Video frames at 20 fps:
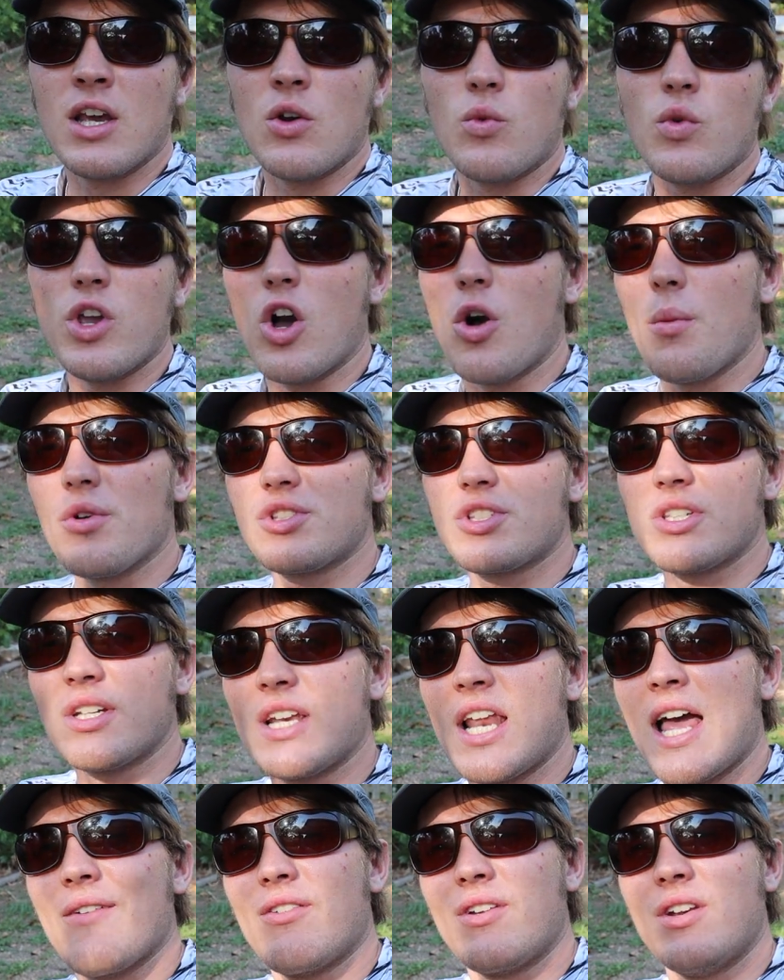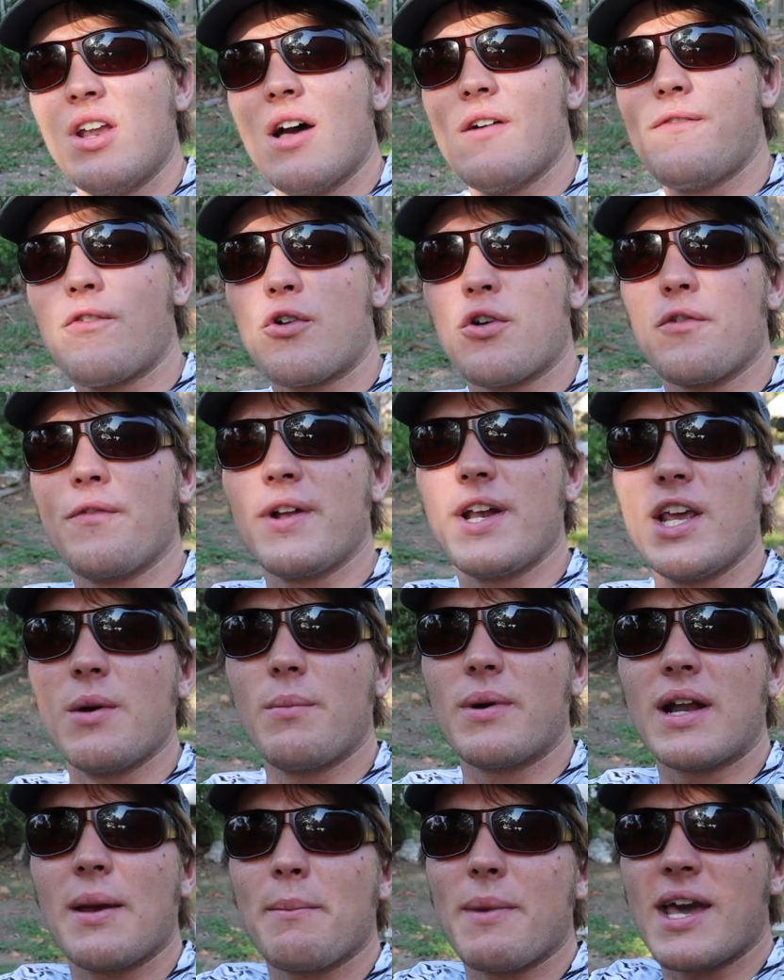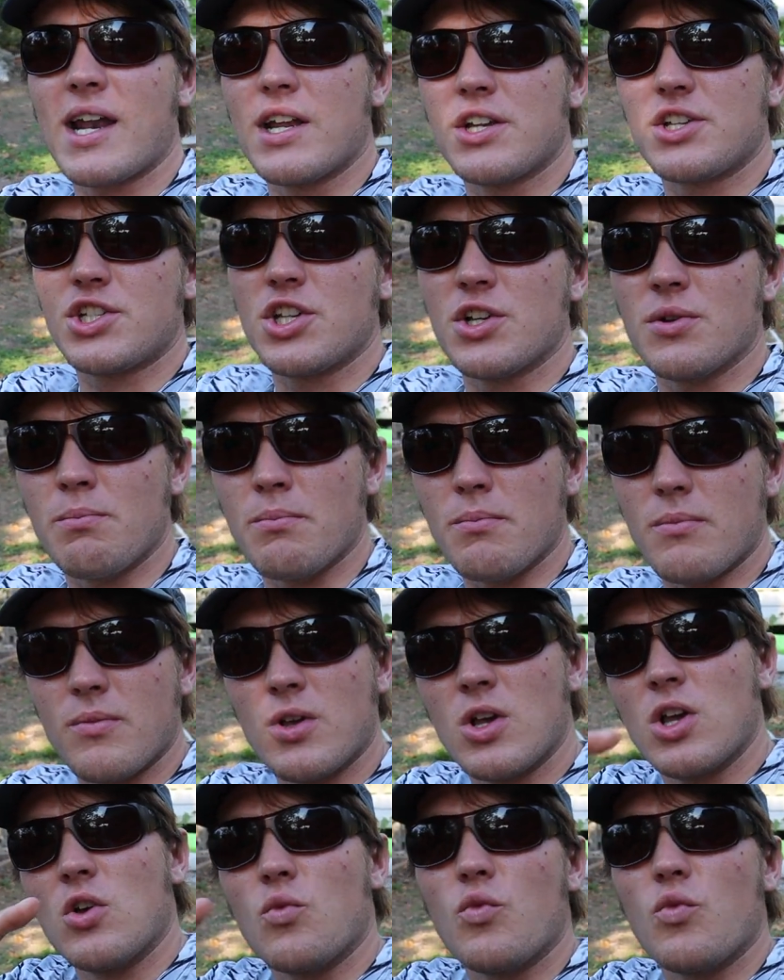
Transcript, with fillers: We almost didn't have enough for a video, but I managed to,